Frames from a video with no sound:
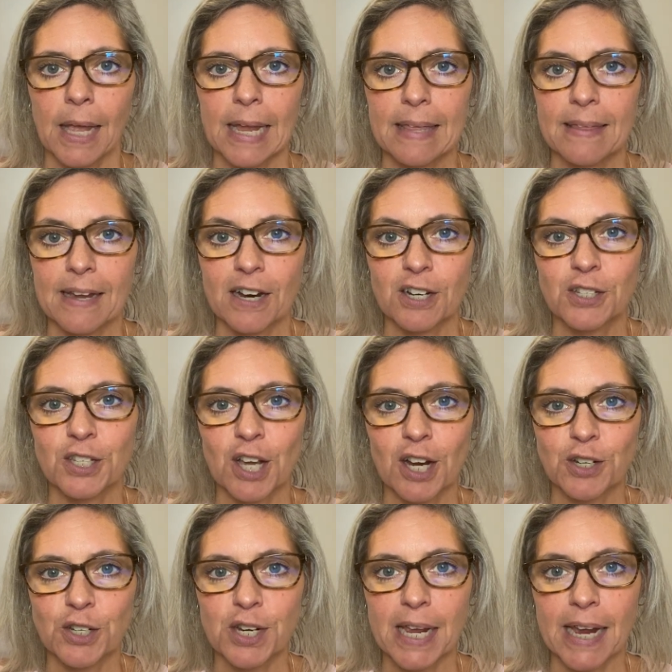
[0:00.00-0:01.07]
Hey there,
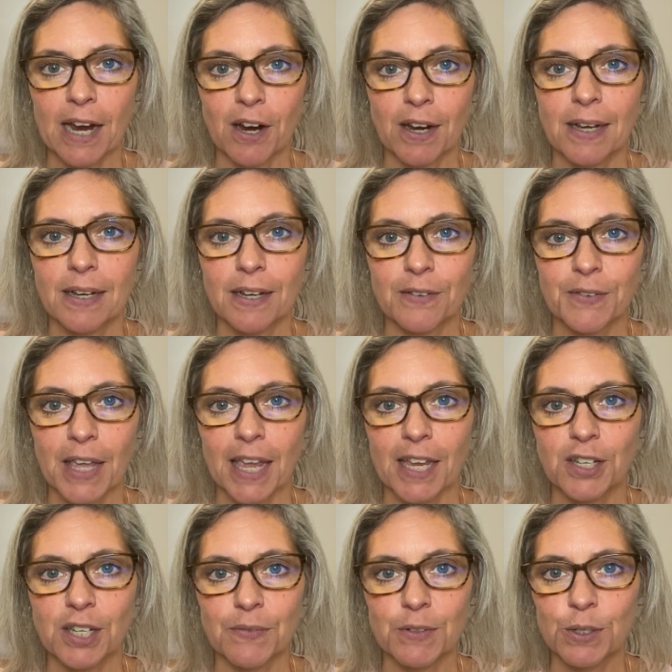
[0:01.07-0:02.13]
Dr. Kara of
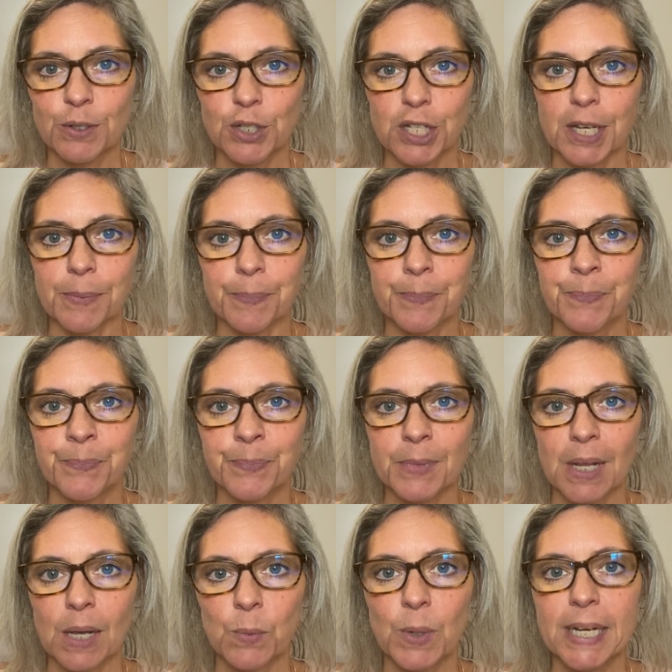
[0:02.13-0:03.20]
KH Evolution.
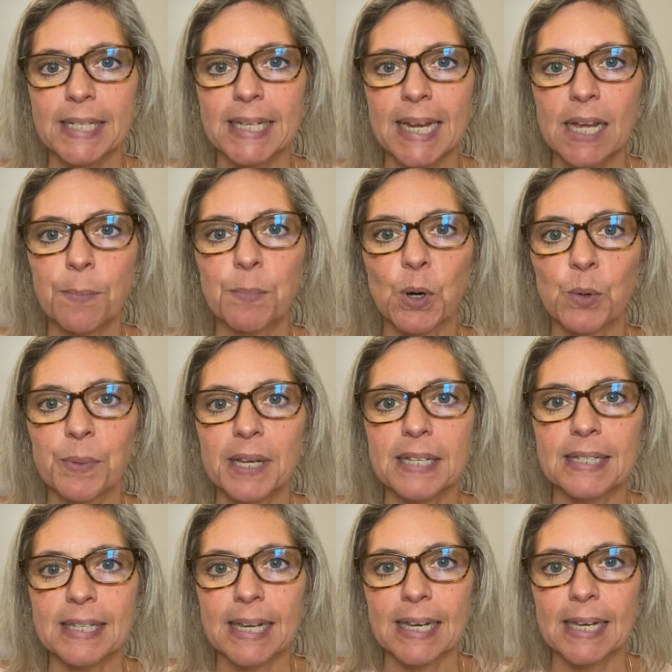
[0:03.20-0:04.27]
I want to take a
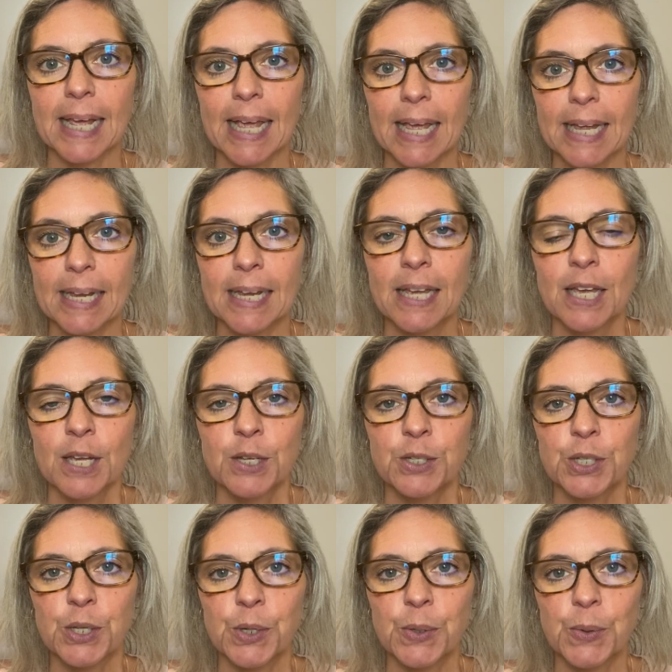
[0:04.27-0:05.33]
moment today
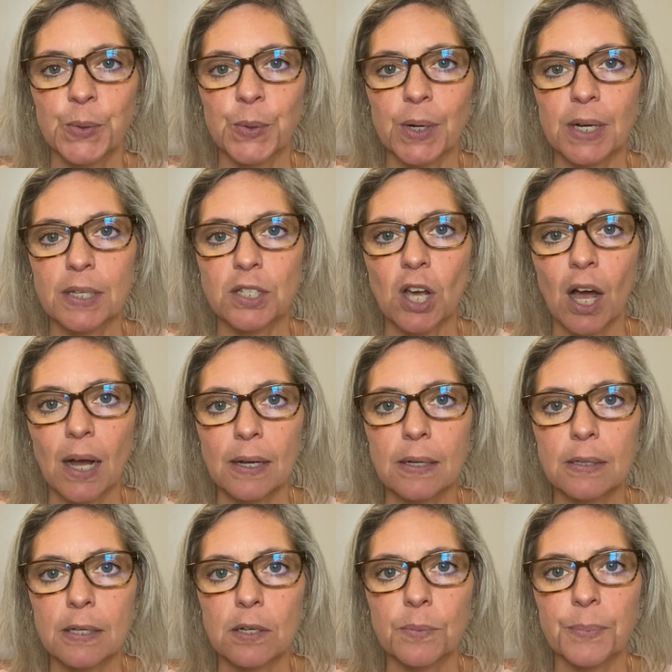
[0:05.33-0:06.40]
to talk a
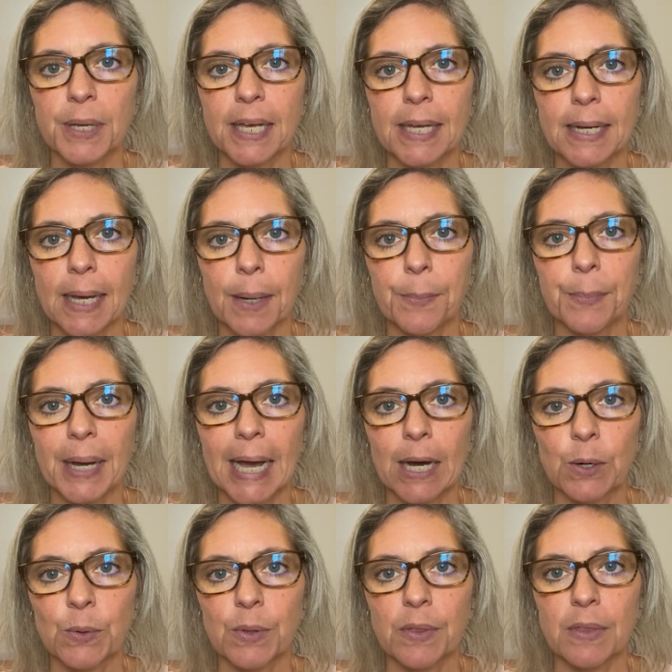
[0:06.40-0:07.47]
little bit
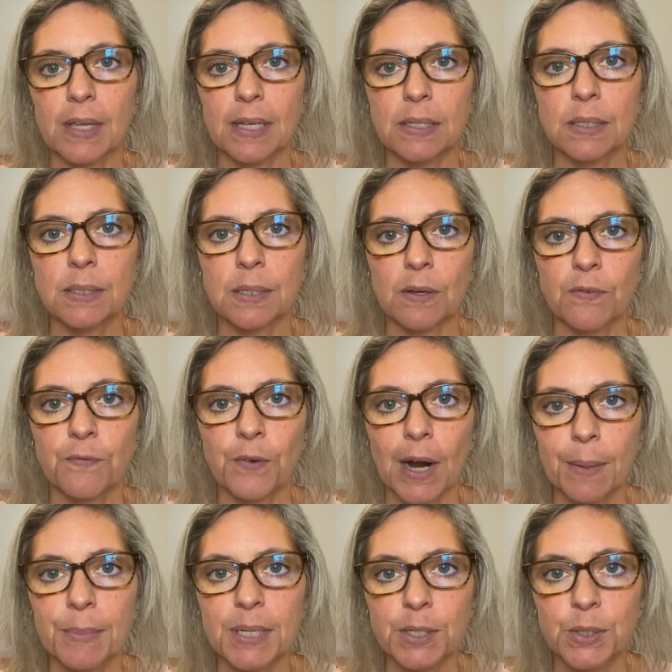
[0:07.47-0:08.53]
about this
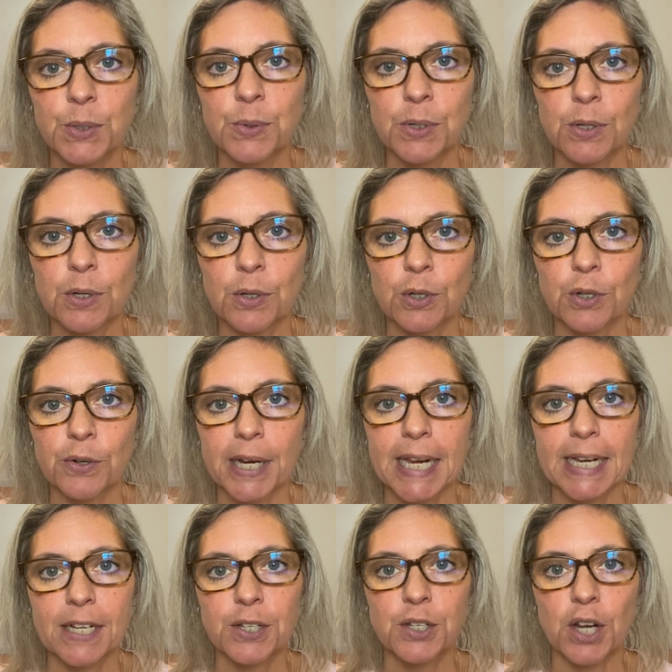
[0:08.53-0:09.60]
pharmaceutical
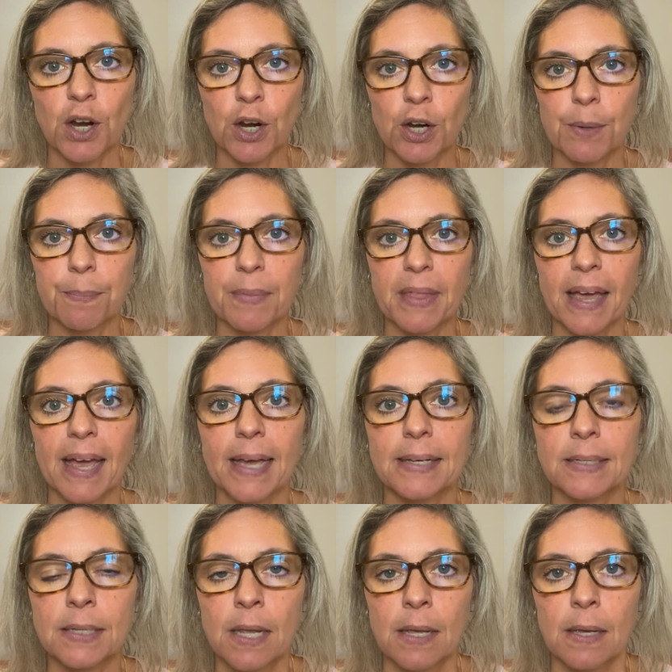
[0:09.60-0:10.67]
grade term
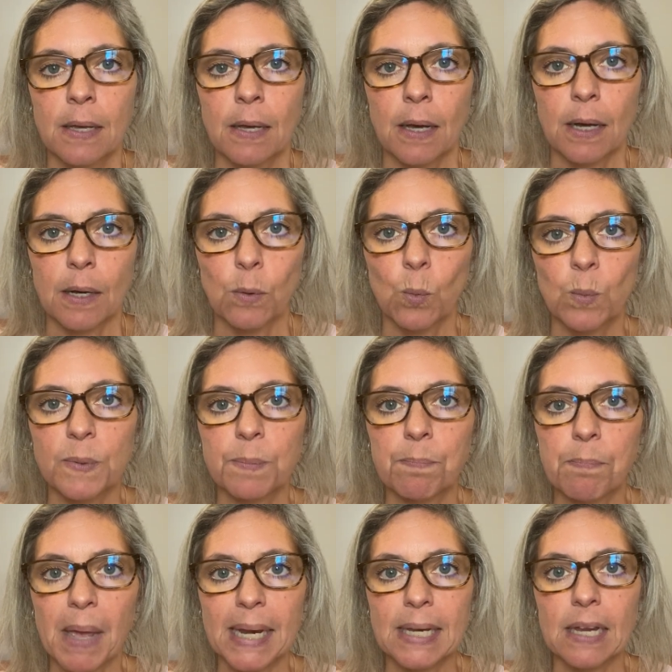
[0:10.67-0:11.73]
that uh,
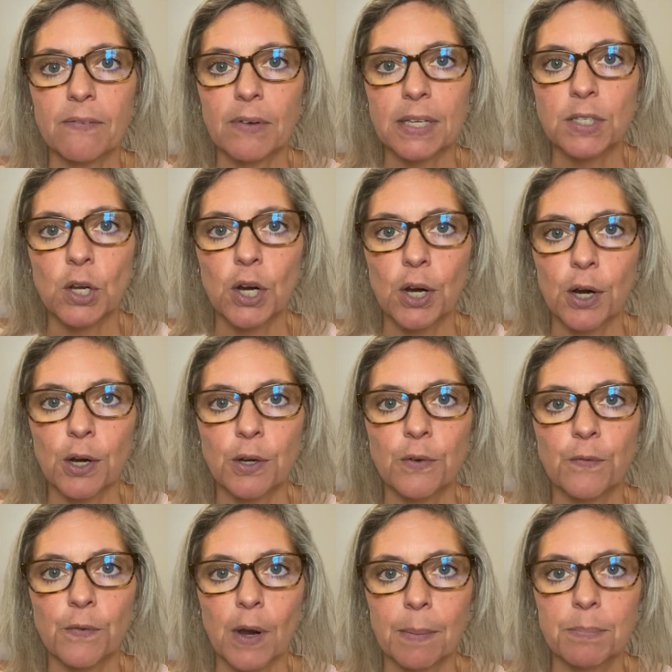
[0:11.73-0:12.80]
many of us heard
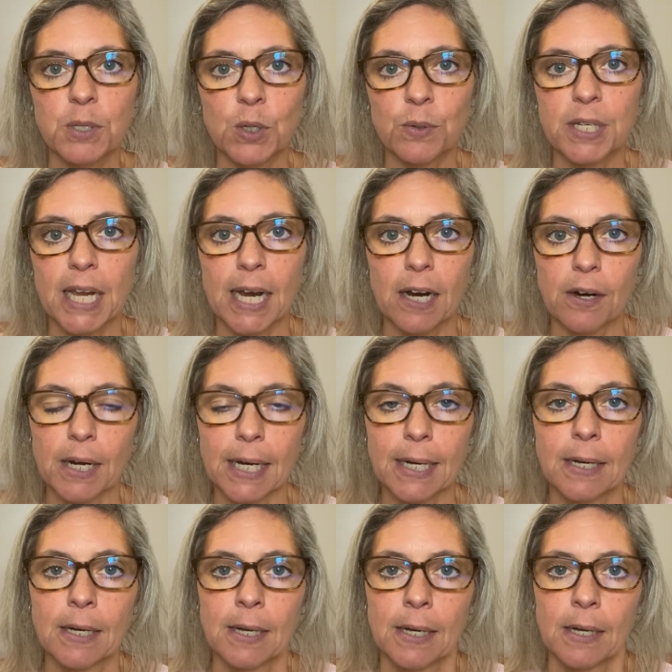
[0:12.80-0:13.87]
from doTERRA,